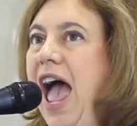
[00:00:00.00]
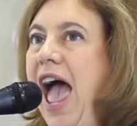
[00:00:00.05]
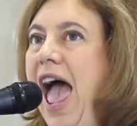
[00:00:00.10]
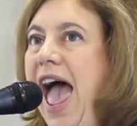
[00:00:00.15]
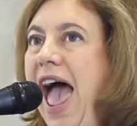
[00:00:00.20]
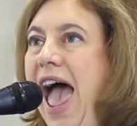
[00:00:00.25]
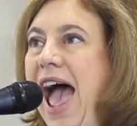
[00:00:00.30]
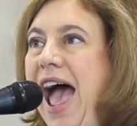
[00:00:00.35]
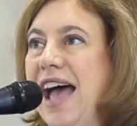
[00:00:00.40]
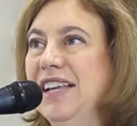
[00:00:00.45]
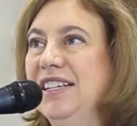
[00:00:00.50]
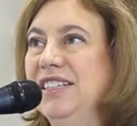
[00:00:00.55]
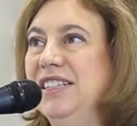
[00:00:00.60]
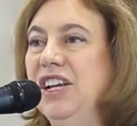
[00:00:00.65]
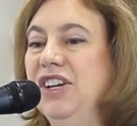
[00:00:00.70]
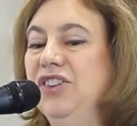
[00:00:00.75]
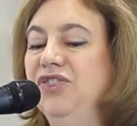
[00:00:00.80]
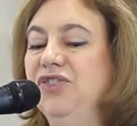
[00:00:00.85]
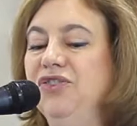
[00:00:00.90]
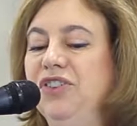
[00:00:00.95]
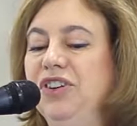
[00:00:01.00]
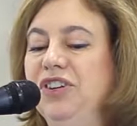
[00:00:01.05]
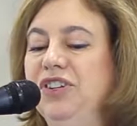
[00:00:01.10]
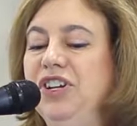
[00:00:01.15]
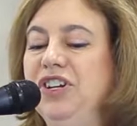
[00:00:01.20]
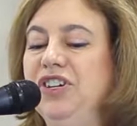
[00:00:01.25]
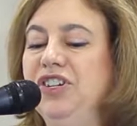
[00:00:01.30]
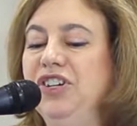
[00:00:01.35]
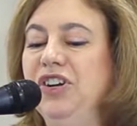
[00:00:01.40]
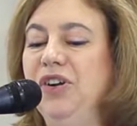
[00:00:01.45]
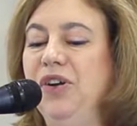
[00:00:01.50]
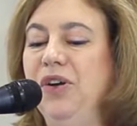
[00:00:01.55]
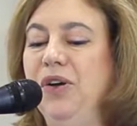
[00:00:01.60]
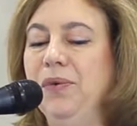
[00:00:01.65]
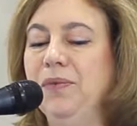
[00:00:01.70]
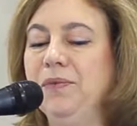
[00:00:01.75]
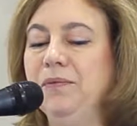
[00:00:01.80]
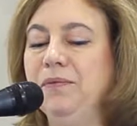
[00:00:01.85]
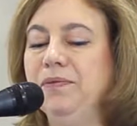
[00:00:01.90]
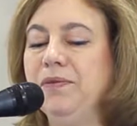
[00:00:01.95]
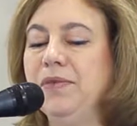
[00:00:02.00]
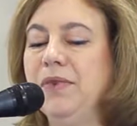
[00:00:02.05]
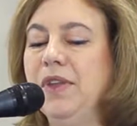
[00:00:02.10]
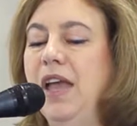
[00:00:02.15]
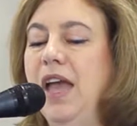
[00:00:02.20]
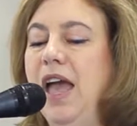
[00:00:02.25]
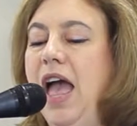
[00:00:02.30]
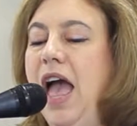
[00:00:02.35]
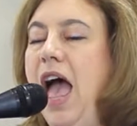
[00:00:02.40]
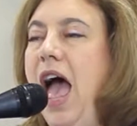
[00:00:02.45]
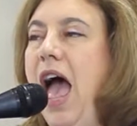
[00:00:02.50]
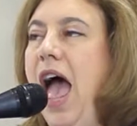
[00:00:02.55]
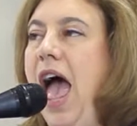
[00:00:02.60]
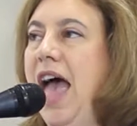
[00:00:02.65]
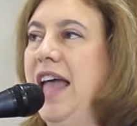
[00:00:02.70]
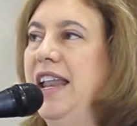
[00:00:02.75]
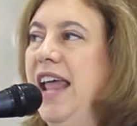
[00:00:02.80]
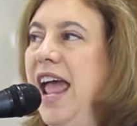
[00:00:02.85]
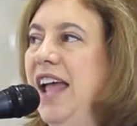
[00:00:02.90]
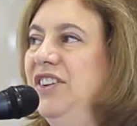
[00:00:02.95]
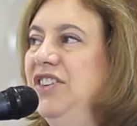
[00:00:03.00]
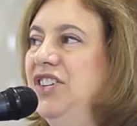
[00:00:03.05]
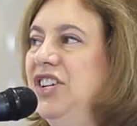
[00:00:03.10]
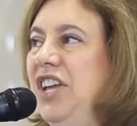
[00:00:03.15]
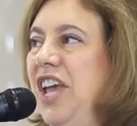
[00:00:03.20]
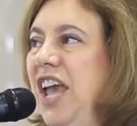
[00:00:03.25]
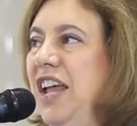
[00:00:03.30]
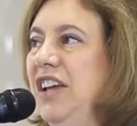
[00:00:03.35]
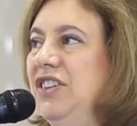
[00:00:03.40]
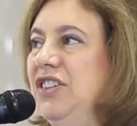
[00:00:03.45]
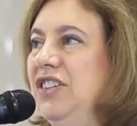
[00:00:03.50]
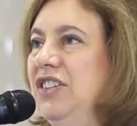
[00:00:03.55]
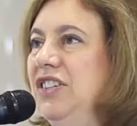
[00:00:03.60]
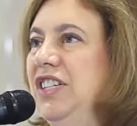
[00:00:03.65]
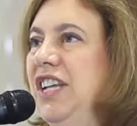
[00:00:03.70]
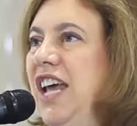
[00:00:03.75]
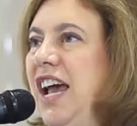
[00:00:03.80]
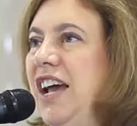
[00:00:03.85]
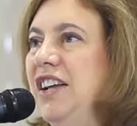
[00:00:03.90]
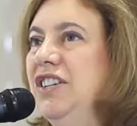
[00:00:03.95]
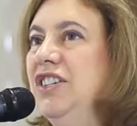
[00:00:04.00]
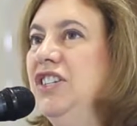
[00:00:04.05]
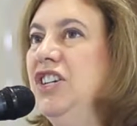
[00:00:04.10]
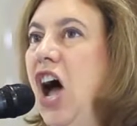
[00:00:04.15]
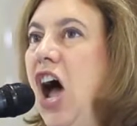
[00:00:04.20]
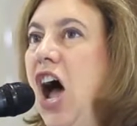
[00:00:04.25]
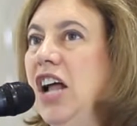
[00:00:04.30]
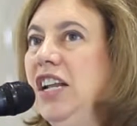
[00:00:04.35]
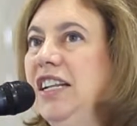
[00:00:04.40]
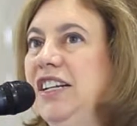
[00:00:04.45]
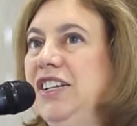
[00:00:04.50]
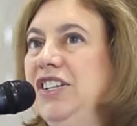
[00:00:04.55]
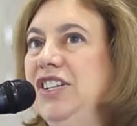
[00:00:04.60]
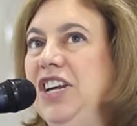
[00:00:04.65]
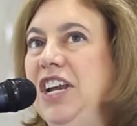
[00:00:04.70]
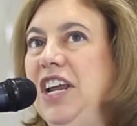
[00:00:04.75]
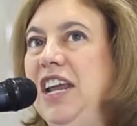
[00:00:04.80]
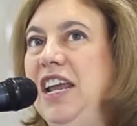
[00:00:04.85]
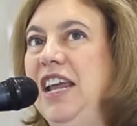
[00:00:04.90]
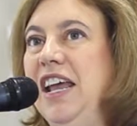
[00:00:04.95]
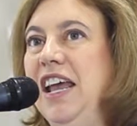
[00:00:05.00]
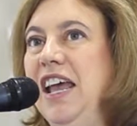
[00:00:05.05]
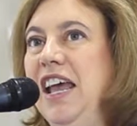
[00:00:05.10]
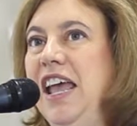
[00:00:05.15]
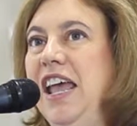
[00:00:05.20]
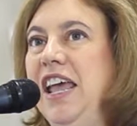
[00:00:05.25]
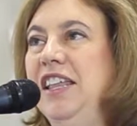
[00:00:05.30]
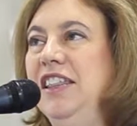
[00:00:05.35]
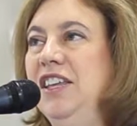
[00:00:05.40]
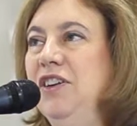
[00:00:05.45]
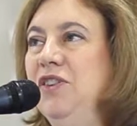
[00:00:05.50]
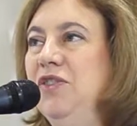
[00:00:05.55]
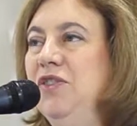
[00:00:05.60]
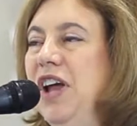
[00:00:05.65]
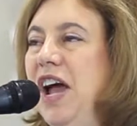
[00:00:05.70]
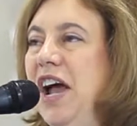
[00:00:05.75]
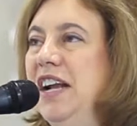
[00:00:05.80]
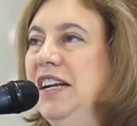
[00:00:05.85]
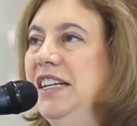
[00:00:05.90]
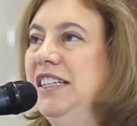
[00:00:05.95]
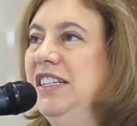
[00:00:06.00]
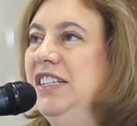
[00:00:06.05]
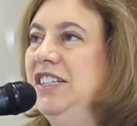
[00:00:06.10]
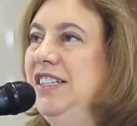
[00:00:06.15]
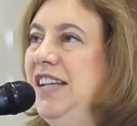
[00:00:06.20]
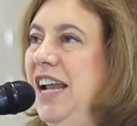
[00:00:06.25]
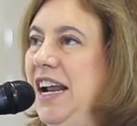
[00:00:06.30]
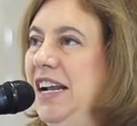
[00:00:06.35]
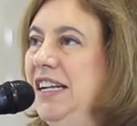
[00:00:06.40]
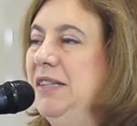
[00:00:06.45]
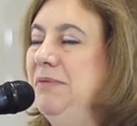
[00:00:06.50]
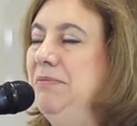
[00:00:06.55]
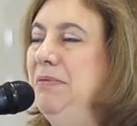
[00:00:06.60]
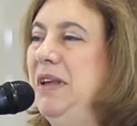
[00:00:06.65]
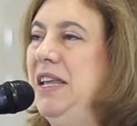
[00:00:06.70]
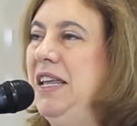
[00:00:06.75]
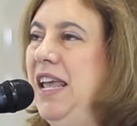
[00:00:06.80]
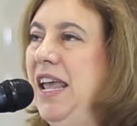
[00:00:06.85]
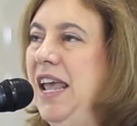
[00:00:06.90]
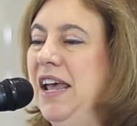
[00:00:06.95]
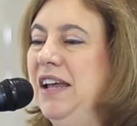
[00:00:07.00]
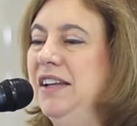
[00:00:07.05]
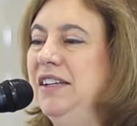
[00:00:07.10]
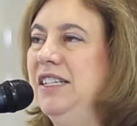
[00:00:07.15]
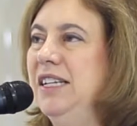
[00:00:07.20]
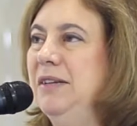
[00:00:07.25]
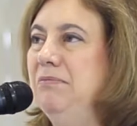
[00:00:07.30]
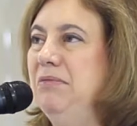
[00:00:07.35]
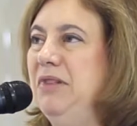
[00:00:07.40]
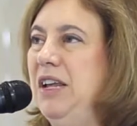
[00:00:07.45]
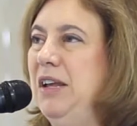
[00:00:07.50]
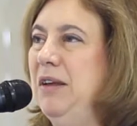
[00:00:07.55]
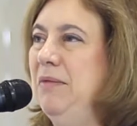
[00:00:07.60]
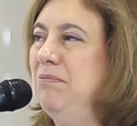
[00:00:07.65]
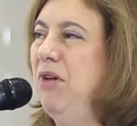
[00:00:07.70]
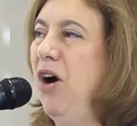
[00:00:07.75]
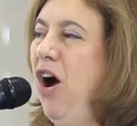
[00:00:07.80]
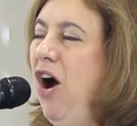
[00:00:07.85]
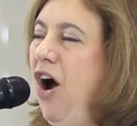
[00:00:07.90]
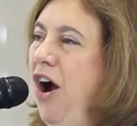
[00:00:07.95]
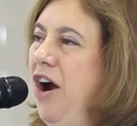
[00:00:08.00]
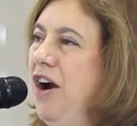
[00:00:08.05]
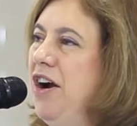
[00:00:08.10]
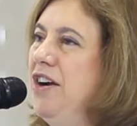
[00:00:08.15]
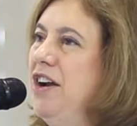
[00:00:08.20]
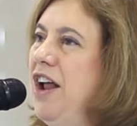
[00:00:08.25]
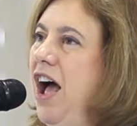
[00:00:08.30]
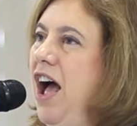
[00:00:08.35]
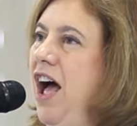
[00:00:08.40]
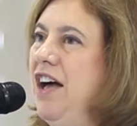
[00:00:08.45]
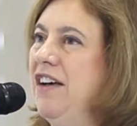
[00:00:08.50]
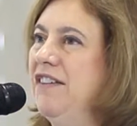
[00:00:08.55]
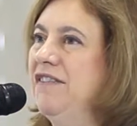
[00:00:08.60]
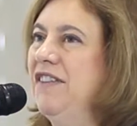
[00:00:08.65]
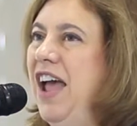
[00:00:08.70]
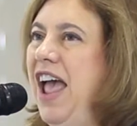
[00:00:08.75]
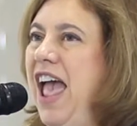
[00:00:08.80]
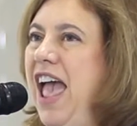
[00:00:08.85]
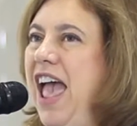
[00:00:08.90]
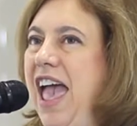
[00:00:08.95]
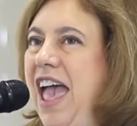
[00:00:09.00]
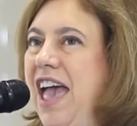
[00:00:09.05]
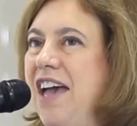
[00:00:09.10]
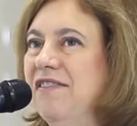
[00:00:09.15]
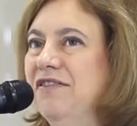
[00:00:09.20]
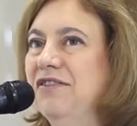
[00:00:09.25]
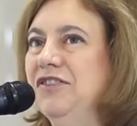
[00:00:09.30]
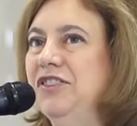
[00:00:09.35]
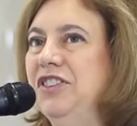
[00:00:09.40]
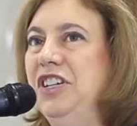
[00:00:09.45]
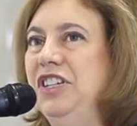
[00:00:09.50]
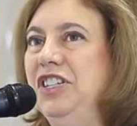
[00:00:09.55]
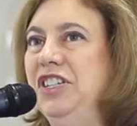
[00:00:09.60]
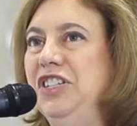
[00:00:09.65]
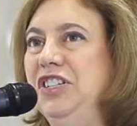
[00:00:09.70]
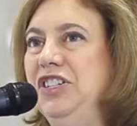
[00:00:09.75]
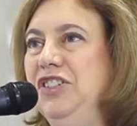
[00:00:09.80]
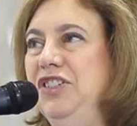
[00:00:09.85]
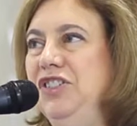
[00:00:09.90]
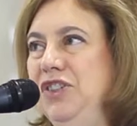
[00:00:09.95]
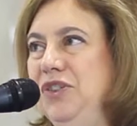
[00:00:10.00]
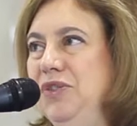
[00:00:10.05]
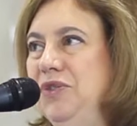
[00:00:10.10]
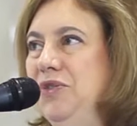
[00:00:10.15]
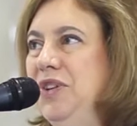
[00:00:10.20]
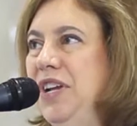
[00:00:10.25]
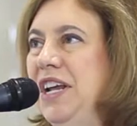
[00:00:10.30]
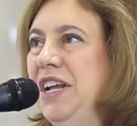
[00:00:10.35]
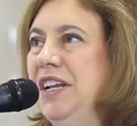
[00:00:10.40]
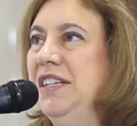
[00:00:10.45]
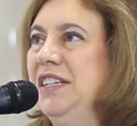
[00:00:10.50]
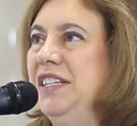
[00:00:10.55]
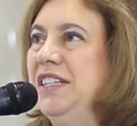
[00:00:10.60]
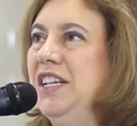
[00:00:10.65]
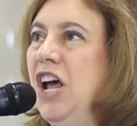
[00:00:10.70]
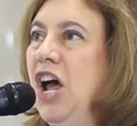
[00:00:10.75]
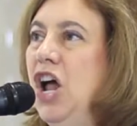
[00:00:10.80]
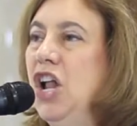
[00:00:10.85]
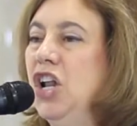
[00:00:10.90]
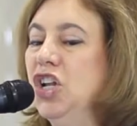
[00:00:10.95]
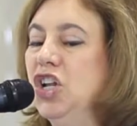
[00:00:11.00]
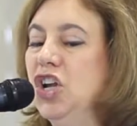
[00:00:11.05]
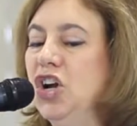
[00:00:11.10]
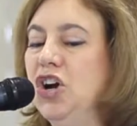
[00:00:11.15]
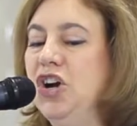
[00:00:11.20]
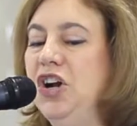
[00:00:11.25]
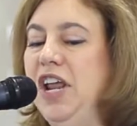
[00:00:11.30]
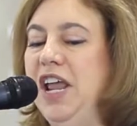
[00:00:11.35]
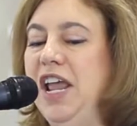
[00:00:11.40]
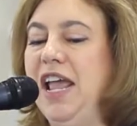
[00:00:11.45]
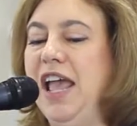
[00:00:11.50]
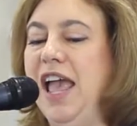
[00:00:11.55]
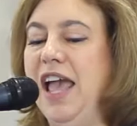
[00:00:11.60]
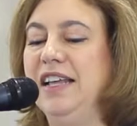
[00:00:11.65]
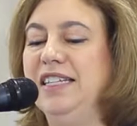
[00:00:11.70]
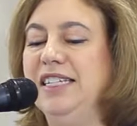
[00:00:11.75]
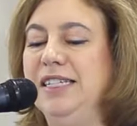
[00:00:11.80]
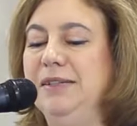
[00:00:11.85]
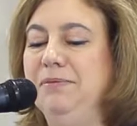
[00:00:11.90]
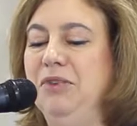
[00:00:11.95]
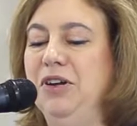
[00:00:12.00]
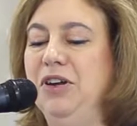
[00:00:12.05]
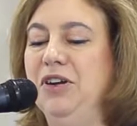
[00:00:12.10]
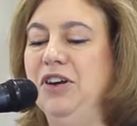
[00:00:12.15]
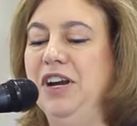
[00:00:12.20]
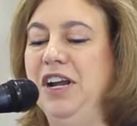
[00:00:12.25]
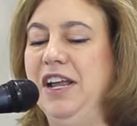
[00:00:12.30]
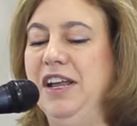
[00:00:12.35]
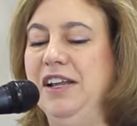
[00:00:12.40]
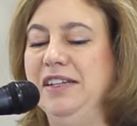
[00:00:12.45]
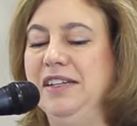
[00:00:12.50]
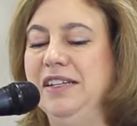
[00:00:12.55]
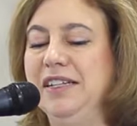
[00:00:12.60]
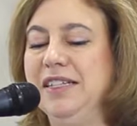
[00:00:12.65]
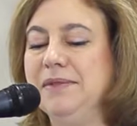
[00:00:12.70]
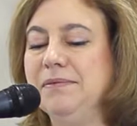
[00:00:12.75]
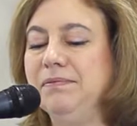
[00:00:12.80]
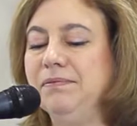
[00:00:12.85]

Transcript: as traditional. And education technology in the United States began to be part of every student's learning experience.